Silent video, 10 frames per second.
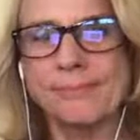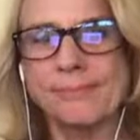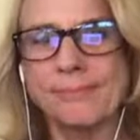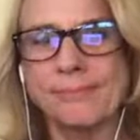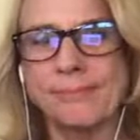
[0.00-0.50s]

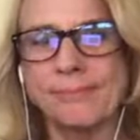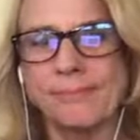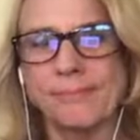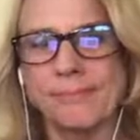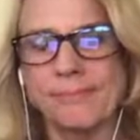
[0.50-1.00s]

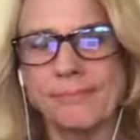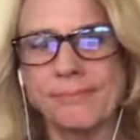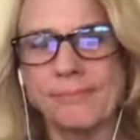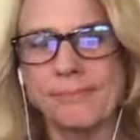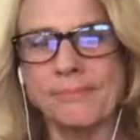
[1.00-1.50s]

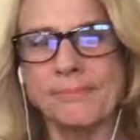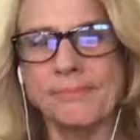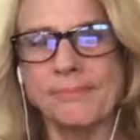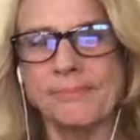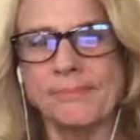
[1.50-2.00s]

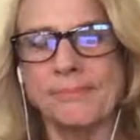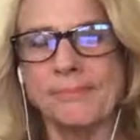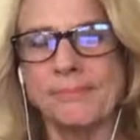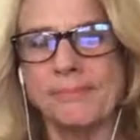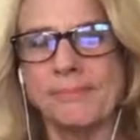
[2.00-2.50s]

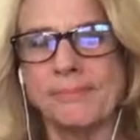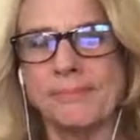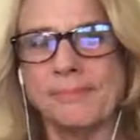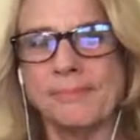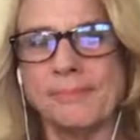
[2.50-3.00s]

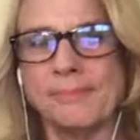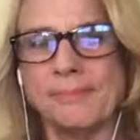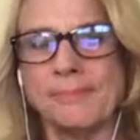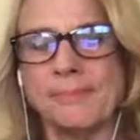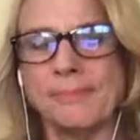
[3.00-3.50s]

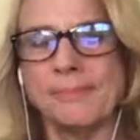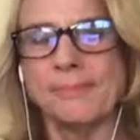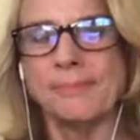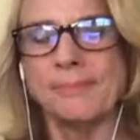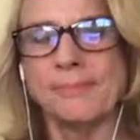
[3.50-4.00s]

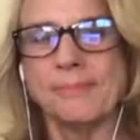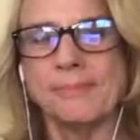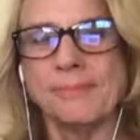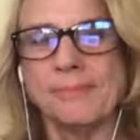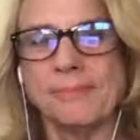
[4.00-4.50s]

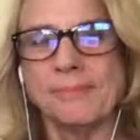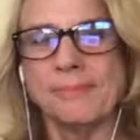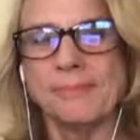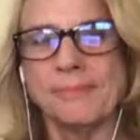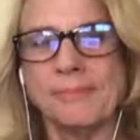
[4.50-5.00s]

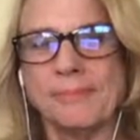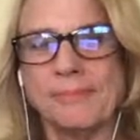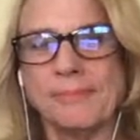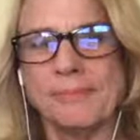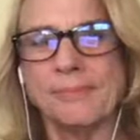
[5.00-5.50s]

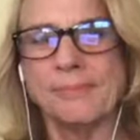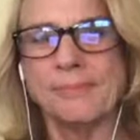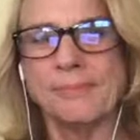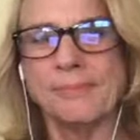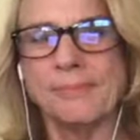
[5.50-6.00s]

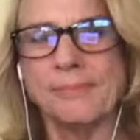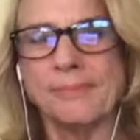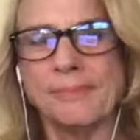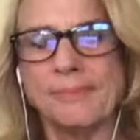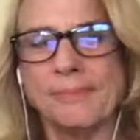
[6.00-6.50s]

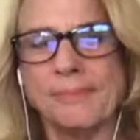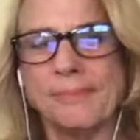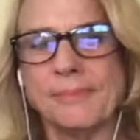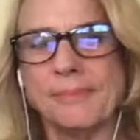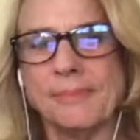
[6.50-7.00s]

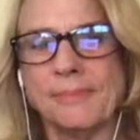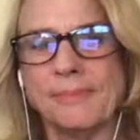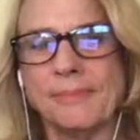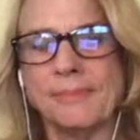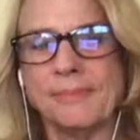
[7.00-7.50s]

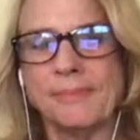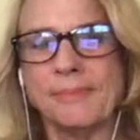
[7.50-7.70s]
(not speaking)